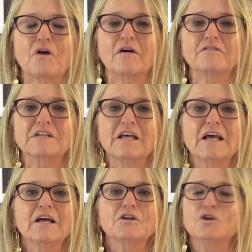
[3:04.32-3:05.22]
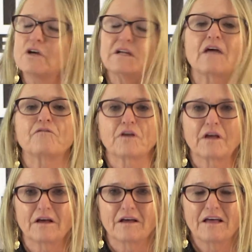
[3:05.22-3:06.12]
craft, look at
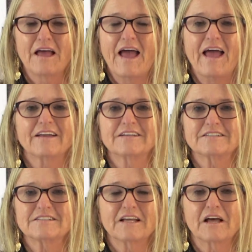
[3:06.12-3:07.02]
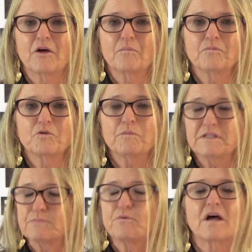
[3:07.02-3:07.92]
Africa, and you'll be
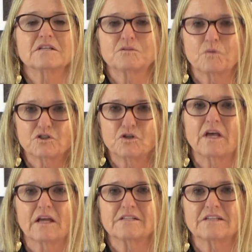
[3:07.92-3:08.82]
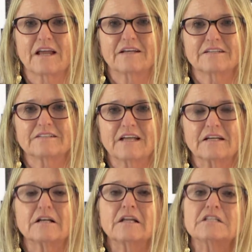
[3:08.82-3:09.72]
surprised at what you get, and
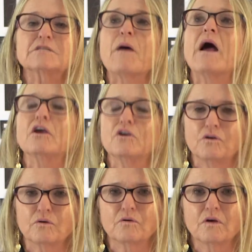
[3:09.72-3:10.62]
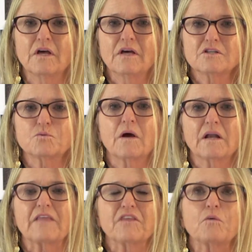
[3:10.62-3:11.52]
it'll inspire you as
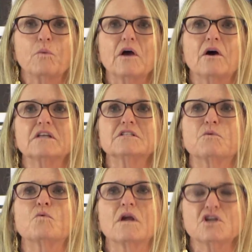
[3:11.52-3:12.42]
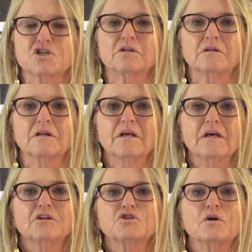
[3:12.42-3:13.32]
well. I think we are inspirational
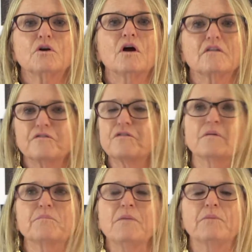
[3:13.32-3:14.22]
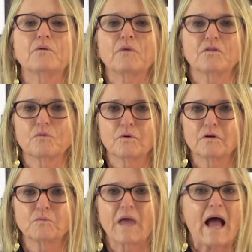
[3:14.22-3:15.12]
to a lot of people around the
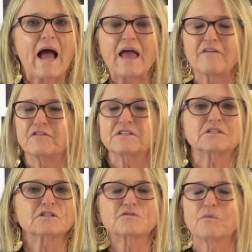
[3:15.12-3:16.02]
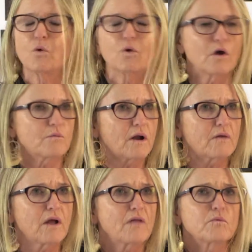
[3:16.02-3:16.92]
world. I have visitors from all
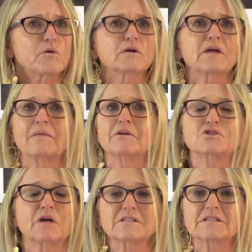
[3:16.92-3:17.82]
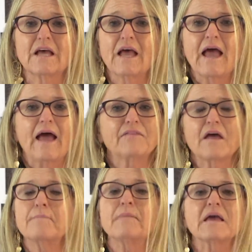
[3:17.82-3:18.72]
around the world coming to us, and
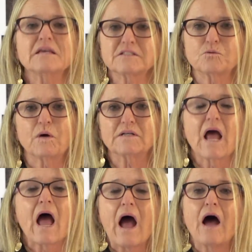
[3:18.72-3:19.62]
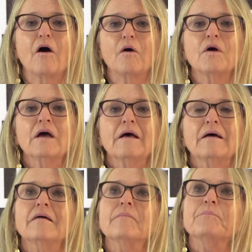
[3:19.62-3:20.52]
they're amazed at what our
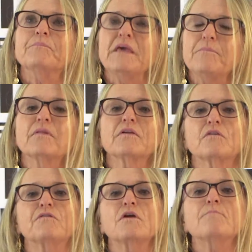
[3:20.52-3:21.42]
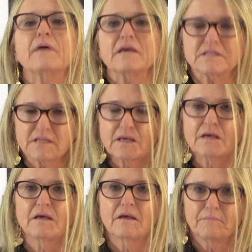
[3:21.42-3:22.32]
people that are very basic
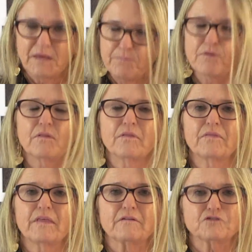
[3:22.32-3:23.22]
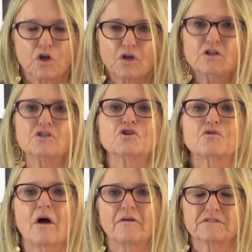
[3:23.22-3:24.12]
people that have turned into
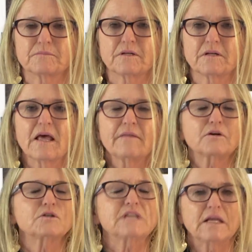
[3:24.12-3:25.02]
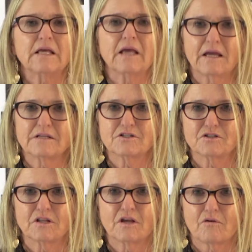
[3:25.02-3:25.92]
craftsmen, that are dedicated
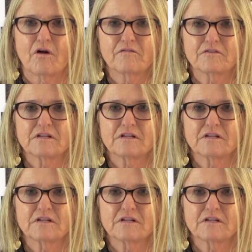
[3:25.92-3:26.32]
to their craft.